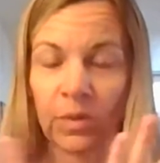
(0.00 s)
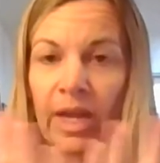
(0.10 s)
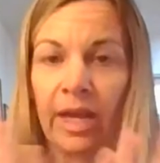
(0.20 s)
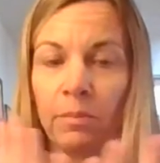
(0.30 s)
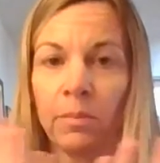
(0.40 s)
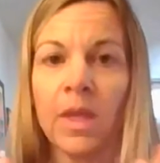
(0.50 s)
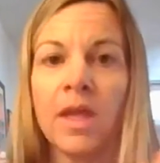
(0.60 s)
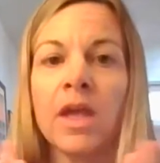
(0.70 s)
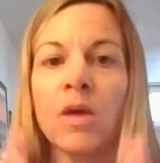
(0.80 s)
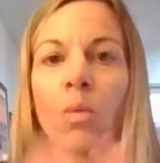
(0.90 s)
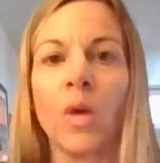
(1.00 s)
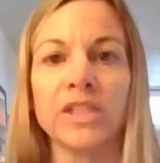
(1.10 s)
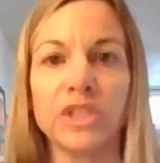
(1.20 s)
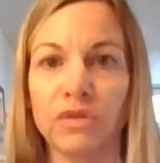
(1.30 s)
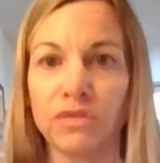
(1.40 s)
Okay,
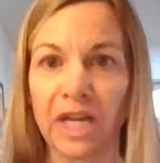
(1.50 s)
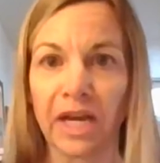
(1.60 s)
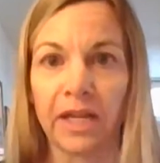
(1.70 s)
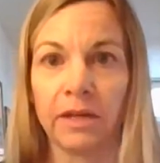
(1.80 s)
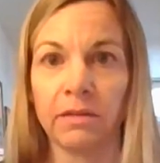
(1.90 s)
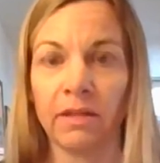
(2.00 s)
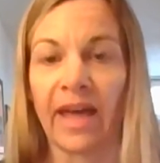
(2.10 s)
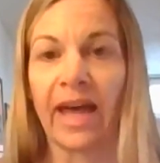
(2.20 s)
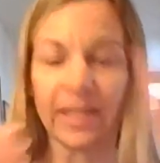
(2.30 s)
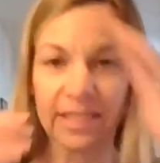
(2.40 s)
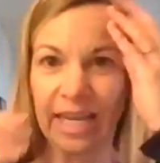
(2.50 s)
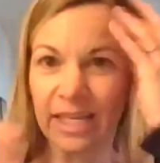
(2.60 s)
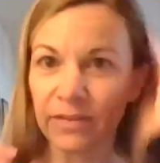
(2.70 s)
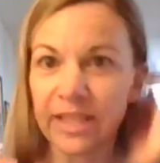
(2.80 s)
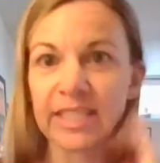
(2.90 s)
once you've done that, it's
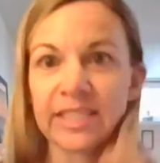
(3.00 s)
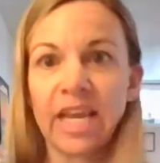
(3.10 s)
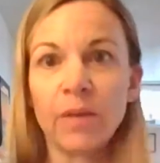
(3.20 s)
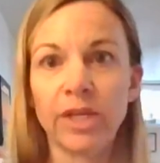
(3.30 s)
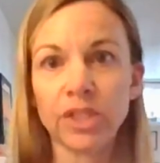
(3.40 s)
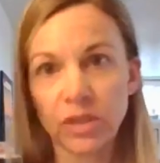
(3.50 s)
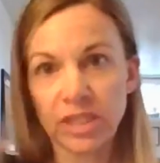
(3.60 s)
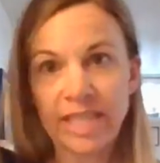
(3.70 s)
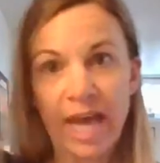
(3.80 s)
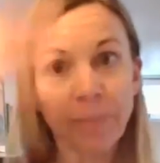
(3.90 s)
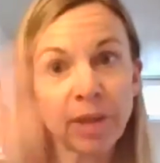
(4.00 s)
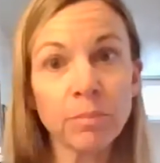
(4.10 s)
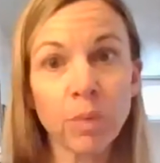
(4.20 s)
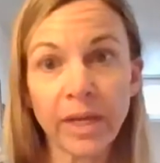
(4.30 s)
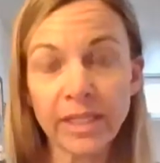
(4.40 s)
kind of like a sandwich. So the
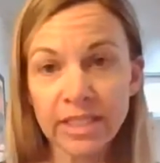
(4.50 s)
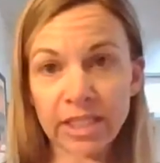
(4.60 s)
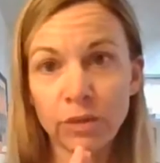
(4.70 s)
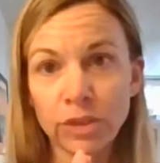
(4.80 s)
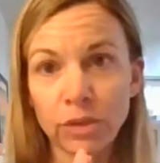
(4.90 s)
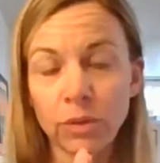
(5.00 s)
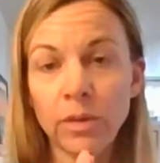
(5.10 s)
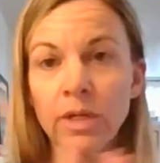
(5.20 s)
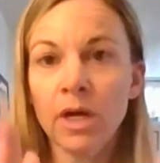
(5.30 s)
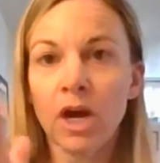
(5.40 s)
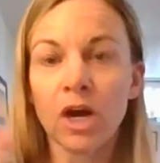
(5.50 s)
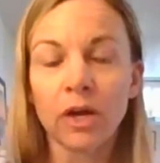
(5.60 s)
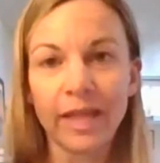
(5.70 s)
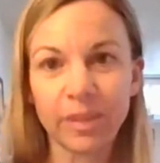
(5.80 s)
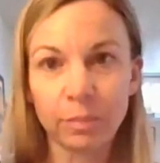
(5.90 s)
tapping points that you do
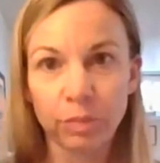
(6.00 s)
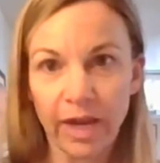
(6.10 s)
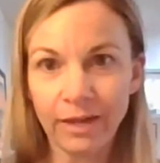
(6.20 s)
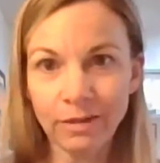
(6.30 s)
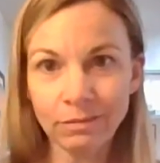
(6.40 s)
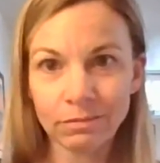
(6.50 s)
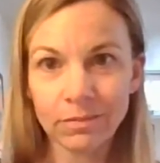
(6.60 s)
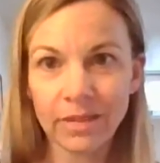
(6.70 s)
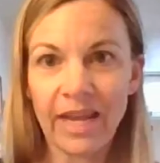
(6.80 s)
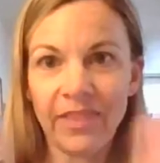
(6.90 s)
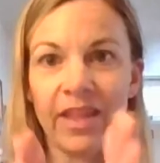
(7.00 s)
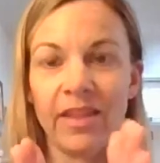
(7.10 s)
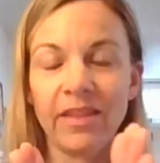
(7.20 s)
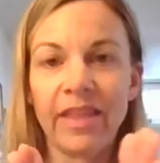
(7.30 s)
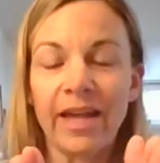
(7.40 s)
are like the bread, and
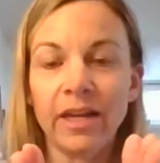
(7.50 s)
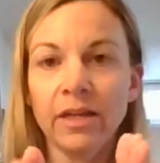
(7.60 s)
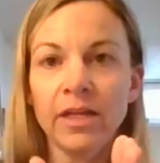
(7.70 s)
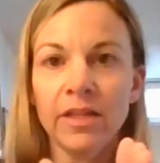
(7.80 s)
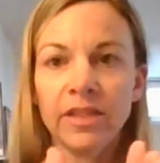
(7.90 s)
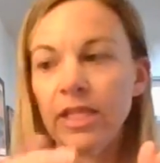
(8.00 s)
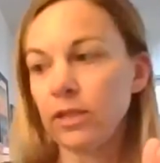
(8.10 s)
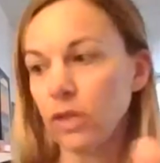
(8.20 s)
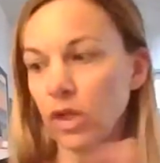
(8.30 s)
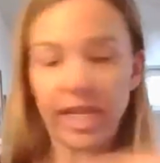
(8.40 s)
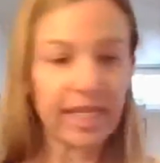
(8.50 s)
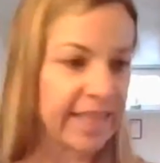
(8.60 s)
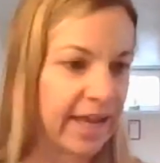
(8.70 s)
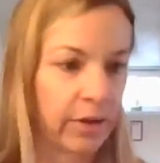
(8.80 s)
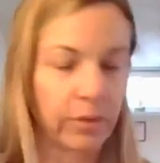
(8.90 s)
then the looking
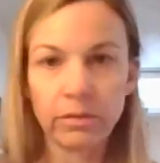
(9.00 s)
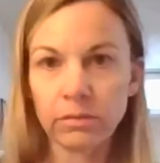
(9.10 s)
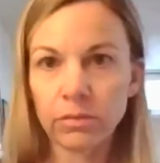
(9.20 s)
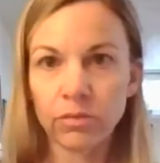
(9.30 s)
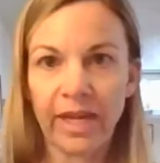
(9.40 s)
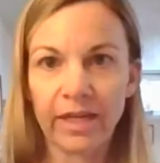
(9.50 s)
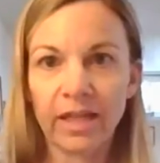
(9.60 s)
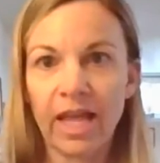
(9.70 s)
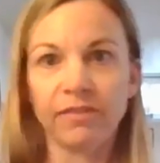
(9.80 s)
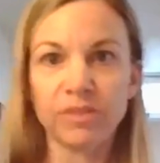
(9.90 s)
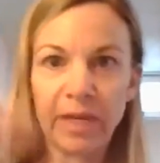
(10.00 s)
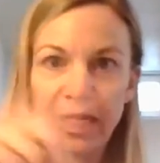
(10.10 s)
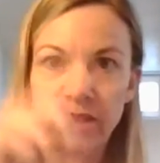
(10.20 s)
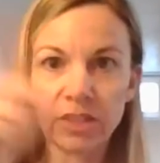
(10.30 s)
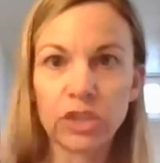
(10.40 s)
down, right and left,
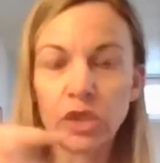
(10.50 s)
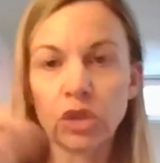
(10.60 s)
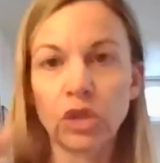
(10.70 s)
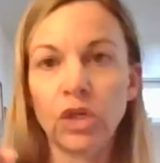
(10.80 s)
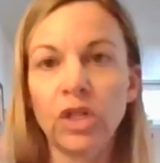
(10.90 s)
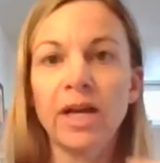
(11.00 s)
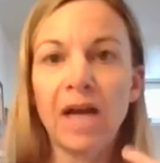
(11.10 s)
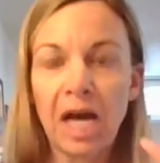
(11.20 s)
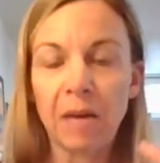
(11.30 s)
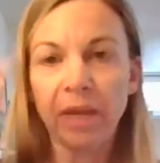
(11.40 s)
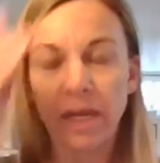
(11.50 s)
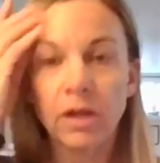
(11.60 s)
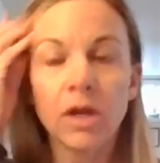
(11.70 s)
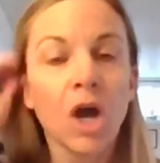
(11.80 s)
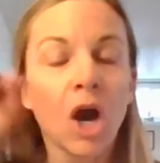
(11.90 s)
making the circle, humming,